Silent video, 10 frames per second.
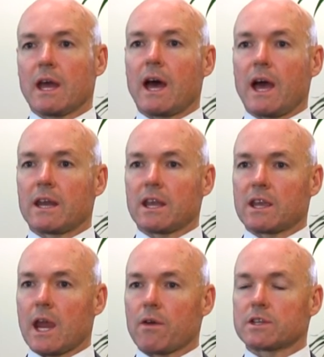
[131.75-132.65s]
and
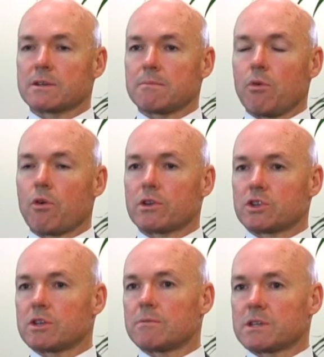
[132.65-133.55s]
encourage some more
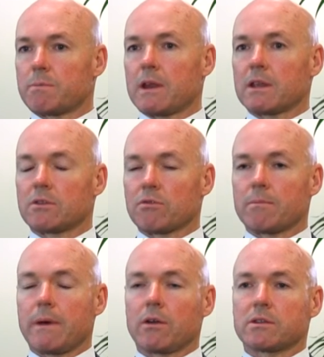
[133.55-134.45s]
consumer spending to
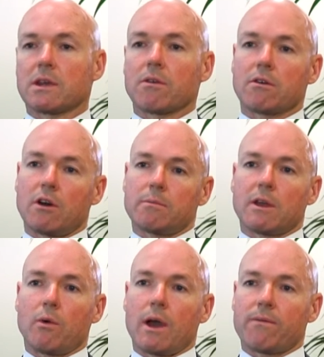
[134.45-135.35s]
rebalance their economy
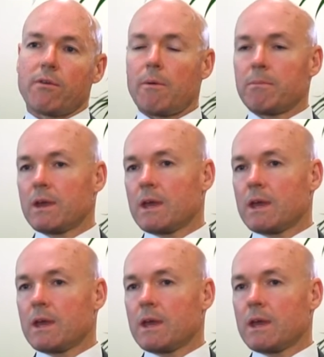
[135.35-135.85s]
away from